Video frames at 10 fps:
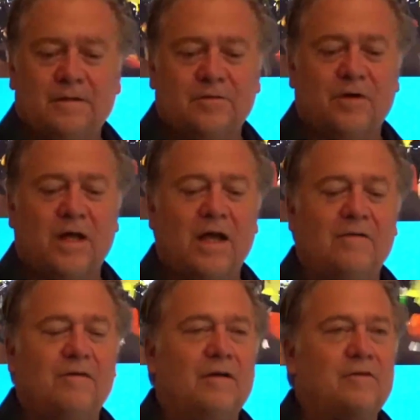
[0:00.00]
So
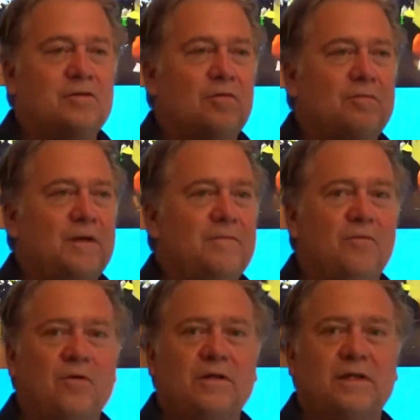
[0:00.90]
have you told people
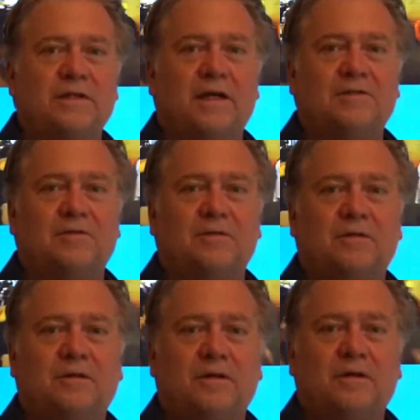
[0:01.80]
we're in the desert?
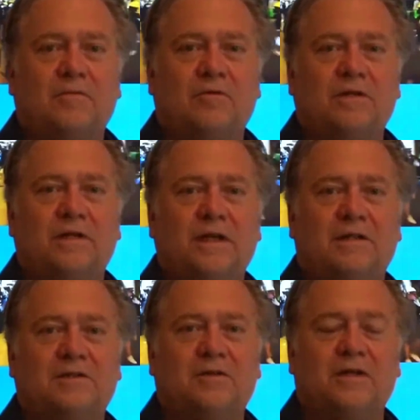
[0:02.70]
We're in the
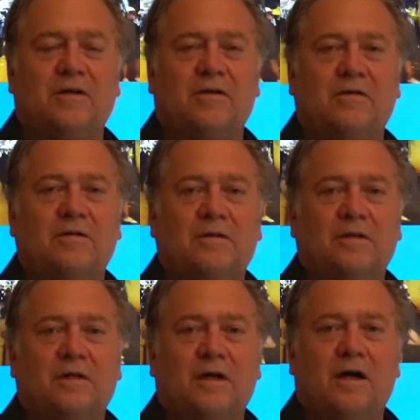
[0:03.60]
desert here
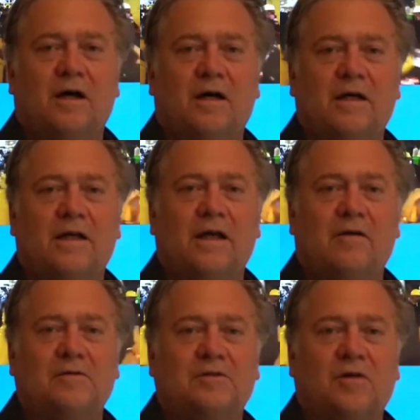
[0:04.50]
in
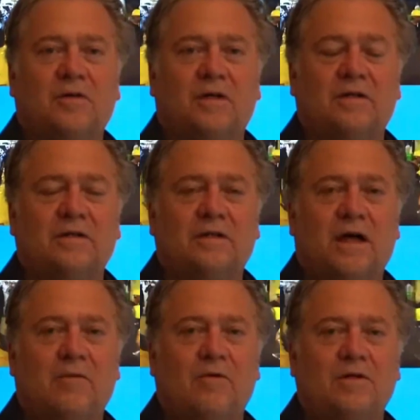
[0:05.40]
Arizona.
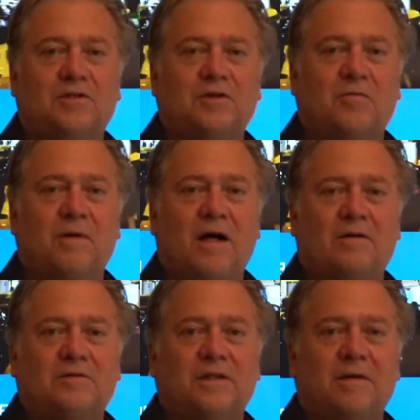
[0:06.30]
I wanted to show
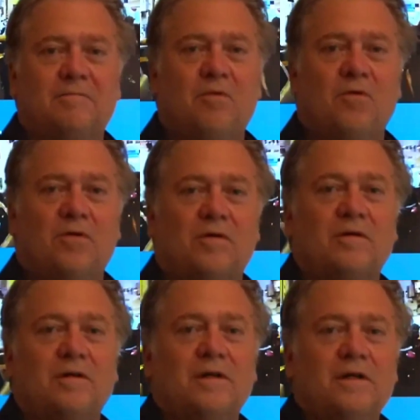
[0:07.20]
Miles the border
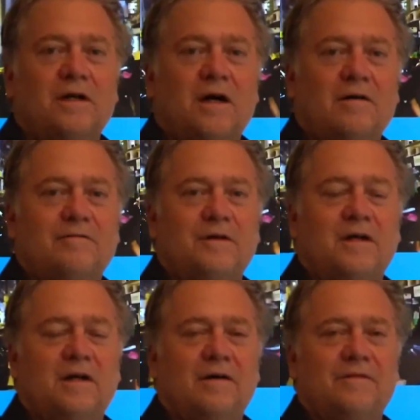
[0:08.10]

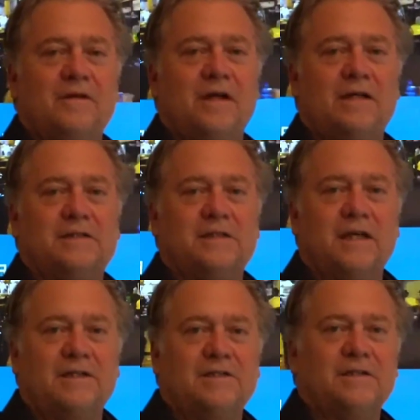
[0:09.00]
of the United
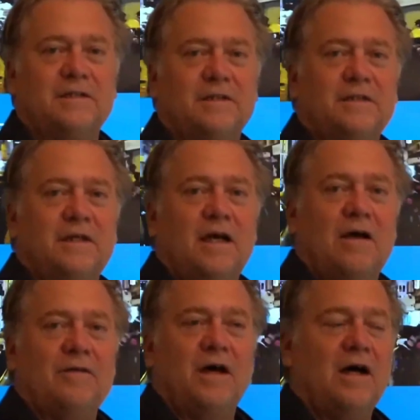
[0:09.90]
States
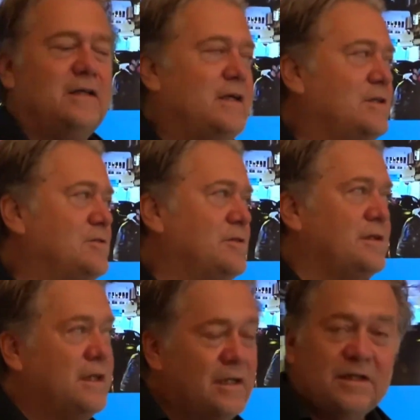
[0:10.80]
out in the high desert.
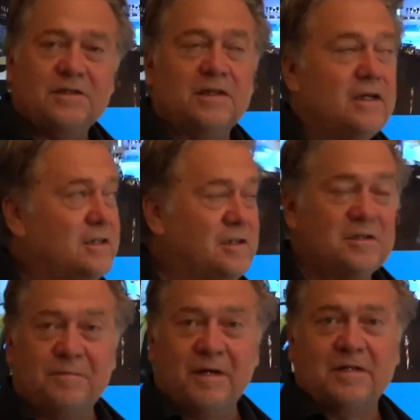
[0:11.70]
And the sun is
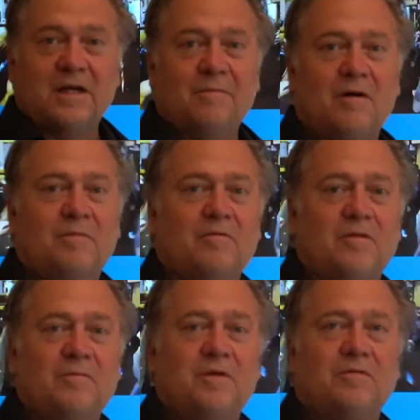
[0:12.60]
just about to come up over
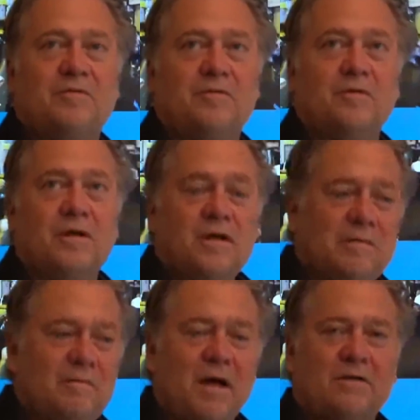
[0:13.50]
the beautiful
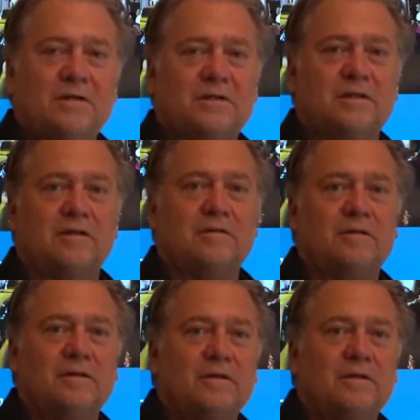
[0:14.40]
mountains here.